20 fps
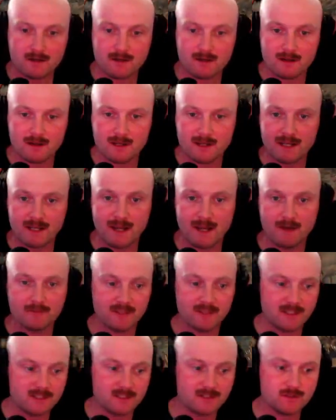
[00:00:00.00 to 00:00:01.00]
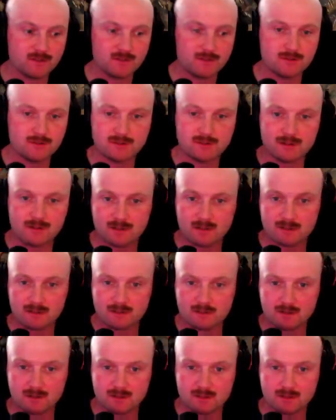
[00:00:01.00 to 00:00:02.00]
And now if they do
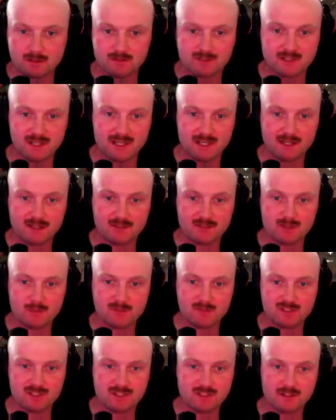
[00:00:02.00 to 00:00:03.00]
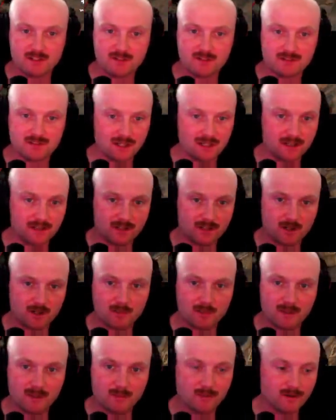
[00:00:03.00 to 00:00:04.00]
use a trebuchet, they're using it on their own
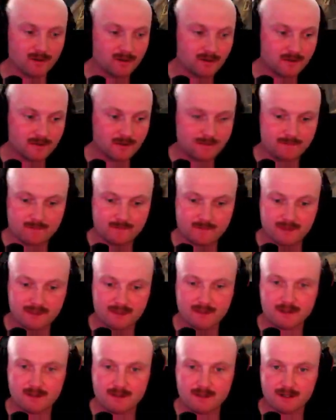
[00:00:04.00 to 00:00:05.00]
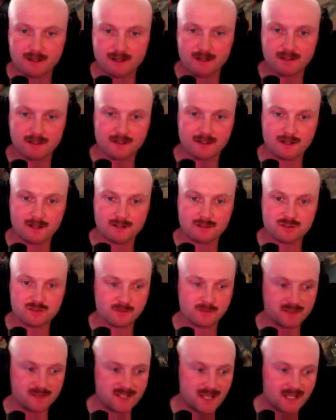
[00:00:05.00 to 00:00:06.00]
people. And they're
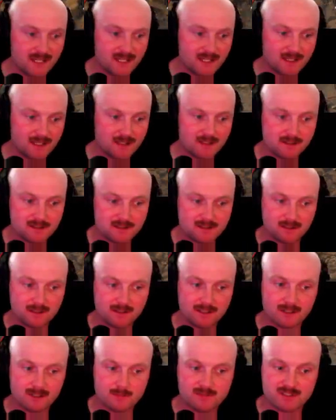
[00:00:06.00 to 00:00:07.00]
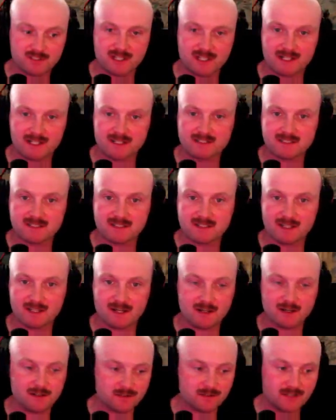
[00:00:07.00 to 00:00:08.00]
super tanky, so let them just kind of sit there
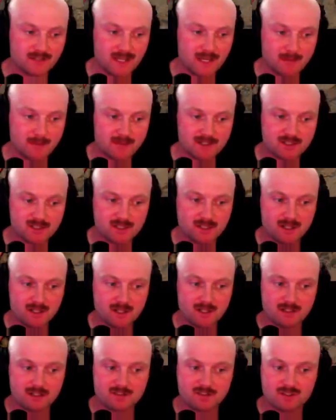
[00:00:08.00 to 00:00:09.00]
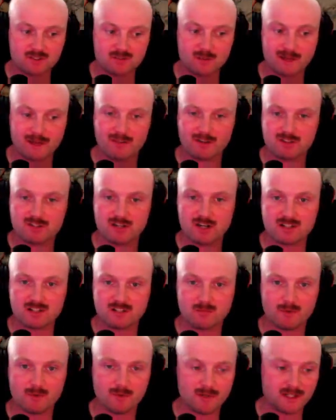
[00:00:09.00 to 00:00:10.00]
and do damage. As soon as we have our charge up,
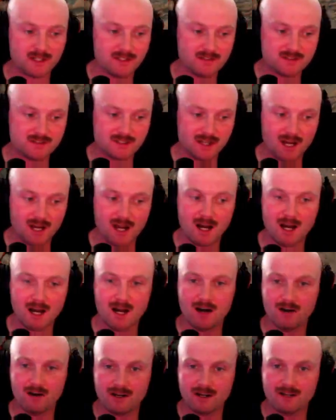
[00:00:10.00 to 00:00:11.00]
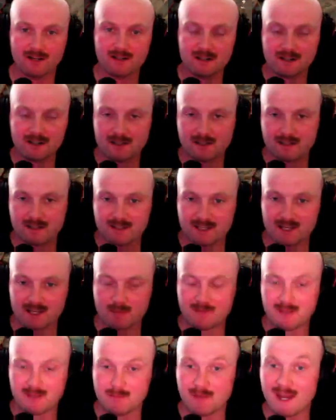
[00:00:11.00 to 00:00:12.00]
we want to use it. Ah, okay. I got
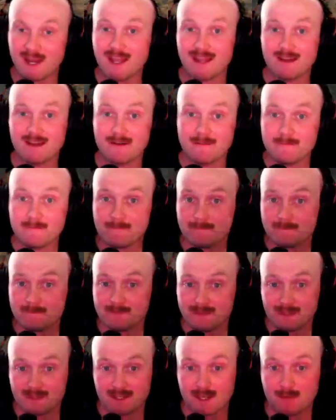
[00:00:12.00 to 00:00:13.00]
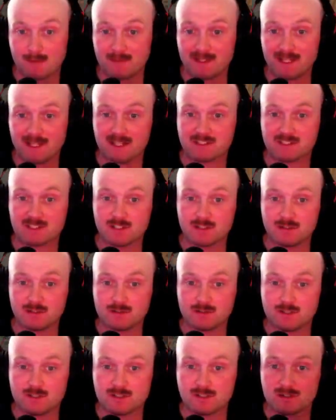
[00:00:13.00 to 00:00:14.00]
beat, but hey. I mean, that's
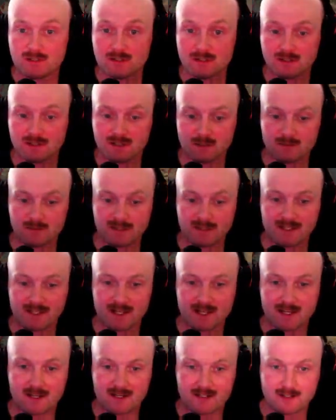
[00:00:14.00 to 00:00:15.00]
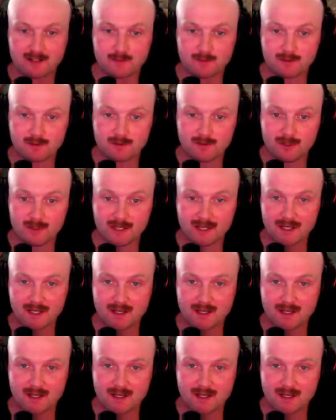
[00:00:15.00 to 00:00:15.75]
huge. Let me get out of here real quick.